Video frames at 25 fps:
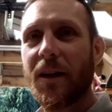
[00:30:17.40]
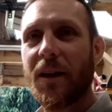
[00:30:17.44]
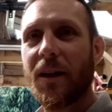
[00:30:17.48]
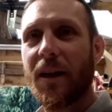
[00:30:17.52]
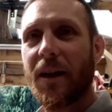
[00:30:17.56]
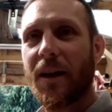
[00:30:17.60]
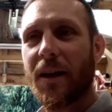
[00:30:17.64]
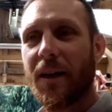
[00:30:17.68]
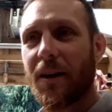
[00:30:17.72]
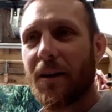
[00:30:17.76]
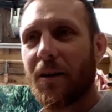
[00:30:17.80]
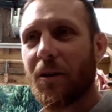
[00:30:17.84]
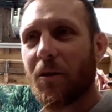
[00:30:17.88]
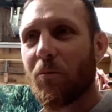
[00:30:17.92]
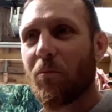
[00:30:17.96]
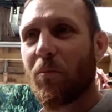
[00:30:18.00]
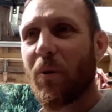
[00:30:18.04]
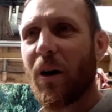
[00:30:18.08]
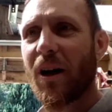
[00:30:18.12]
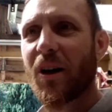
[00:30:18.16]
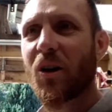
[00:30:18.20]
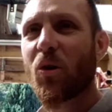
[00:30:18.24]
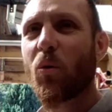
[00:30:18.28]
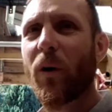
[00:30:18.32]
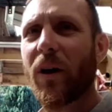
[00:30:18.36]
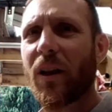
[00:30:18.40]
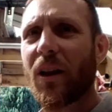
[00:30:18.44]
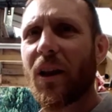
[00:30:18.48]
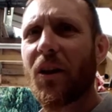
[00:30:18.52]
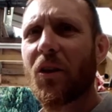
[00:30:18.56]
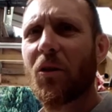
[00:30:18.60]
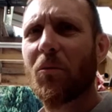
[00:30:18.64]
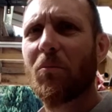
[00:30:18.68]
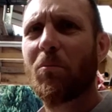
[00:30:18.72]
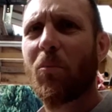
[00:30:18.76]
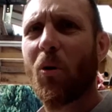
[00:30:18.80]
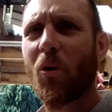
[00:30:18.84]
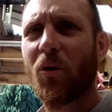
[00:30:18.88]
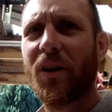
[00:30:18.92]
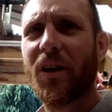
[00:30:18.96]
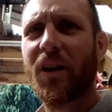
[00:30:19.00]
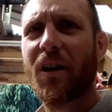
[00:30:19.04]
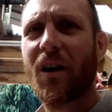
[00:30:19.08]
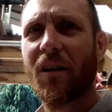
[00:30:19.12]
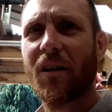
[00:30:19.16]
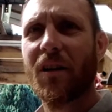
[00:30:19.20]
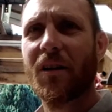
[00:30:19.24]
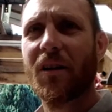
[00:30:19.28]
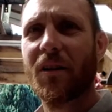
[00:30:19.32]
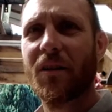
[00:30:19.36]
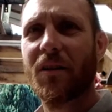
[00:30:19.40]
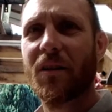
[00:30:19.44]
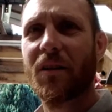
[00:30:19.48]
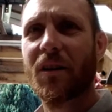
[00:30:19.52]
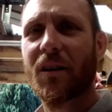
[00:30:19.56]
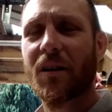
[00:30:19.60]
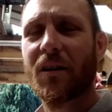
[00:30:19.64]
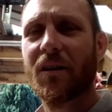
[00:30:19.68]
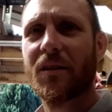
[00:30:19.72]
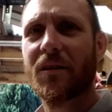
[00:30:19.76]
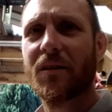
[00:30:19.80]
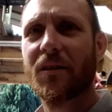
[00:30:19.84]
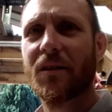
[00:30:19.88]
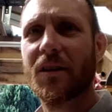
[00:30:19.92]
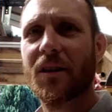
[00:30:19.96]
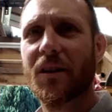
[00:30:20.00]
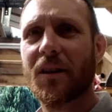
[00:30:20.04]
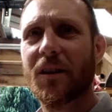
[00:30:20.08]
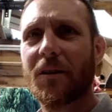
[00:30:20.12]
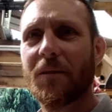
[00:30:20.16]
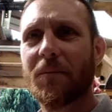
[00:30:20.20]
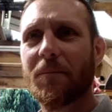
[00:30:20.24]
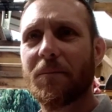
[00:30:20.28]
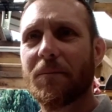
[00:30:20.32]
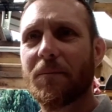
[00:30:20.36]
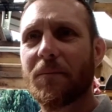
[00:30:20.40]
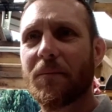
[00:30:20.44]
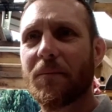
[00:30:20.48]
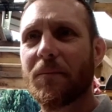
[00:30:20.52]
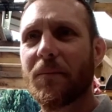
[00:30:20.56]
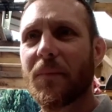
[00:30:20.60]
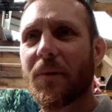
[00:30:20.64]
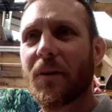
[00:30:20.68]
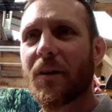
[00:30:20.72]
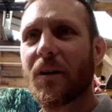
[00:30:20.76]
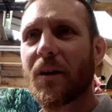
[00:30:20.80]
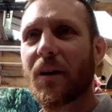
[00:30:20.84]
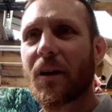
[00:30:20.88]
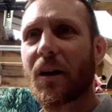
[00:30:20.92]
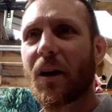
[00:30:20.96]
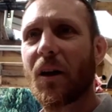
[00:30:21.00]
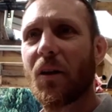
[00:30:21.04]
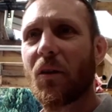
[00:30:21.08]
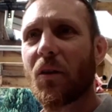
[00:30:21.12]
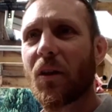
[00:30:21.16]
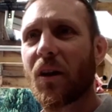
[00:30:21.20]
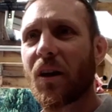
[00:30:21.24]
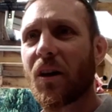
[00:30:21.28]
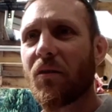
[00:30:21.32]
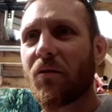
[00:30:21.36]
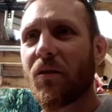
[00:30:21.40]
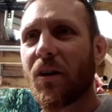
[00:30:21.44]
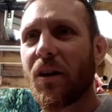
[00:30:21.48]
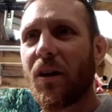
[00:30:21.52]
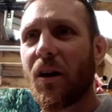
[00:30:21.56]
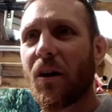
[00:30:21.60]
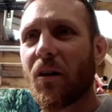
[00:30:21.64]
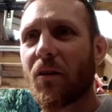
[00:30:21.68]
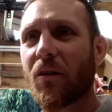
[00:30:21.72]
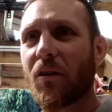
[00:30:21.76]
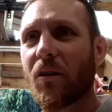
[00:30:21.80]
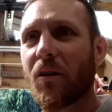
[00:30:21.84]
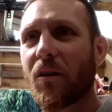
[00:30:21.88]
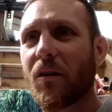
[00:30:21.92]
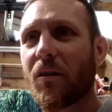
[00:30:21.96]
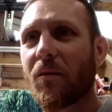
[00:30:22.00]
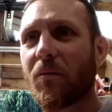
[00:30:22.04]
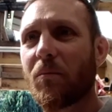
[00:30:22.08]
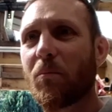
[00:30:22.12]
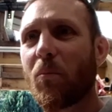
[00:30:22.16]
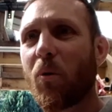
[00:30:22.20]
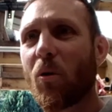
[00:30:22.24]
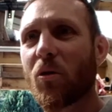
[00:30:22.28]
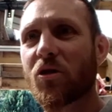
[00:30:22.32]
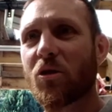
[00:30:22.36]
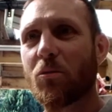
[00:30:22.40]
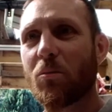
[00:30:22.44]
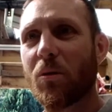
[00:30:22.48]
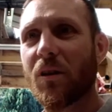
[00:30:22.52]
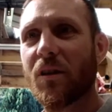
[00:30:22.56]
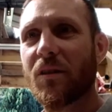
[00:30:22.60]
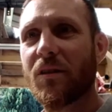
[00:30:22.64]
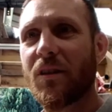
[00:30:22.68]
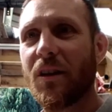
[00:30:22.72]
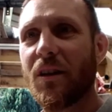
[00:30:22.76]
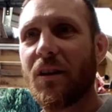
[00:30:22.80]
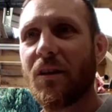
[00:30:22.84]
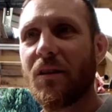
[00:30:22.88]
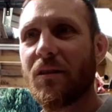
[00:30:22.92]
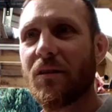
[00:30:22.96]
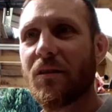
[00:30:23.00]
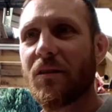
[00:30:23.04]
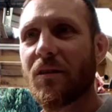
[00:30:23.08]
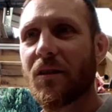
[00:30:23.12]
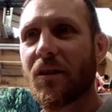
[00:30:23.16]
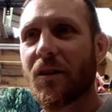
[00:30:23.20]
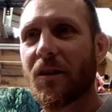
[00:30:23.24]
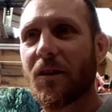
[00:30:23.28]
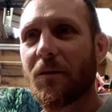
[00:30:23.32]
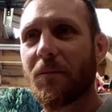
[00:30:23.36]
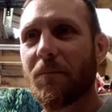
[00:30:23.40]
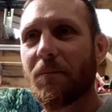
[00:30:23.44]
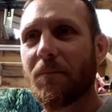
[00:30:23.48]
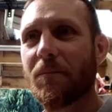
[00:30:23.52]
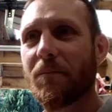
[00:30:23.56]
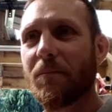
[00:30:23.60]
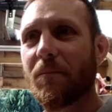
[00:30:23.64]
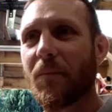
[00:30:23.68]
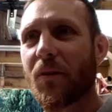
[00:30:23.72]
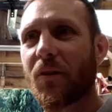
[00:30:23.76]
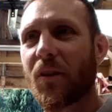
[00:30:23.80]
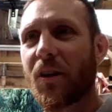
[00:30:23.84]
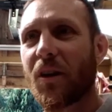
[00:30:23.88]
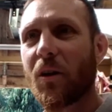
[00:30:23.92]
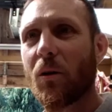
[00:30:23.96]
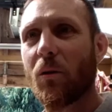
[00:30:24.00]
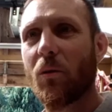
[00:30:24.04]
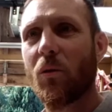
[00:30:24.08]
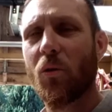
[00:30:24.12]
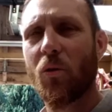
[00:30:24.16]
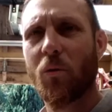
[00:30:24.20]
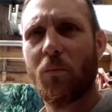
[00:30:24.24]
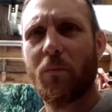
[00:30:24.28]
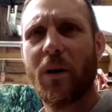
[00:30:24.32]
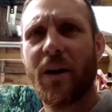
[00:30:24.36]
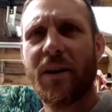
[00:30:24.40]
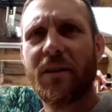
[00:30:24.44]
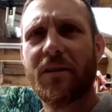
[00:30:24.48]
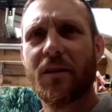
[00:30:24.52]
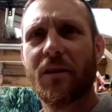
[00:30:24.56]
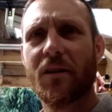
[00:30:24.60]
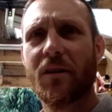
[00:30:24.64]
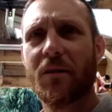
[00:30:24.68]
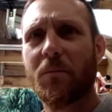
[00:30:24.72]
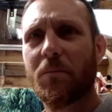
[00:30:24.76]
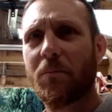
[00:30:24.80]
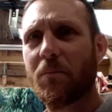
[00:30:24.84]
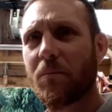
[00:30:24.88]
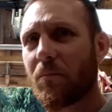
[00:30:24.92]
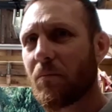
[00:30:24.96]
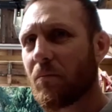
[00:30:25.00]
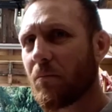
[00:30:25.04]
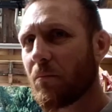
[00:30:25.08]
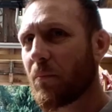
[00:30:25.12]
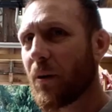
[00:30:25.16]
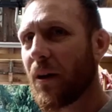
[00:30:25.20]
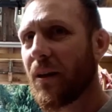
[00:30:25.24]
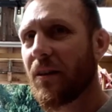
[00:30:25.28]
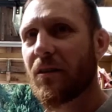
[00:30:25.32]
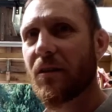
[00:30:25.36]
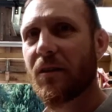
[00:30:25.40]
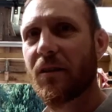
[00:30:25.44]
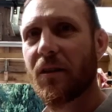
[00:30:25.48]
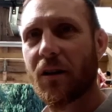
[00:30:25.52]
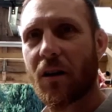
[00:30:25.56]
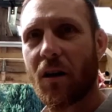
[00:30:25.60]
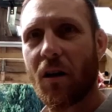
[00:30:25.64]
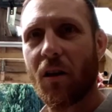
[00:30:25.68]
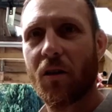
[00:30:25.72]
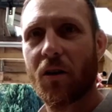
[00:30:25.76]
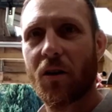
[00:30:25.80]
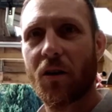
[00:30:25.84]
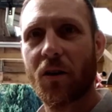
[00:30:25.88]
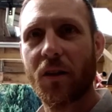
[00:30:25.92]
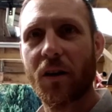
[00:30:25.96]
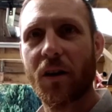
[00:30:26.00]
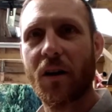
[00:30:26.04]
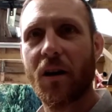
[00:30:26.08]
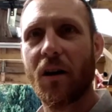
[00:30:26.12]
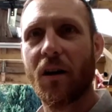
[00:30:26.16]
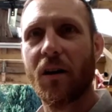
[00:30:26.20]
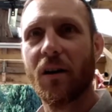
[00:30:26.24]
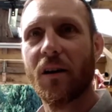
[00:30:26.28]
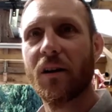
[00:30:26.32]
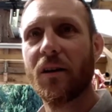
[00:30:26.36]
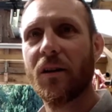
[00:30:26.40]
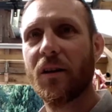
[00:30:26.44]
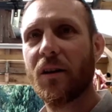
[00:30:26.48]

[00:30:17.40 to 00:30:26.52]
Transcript: But I quite like them body color, I think. I can't think of any other possibility. I think it'll look better painted the color of the car.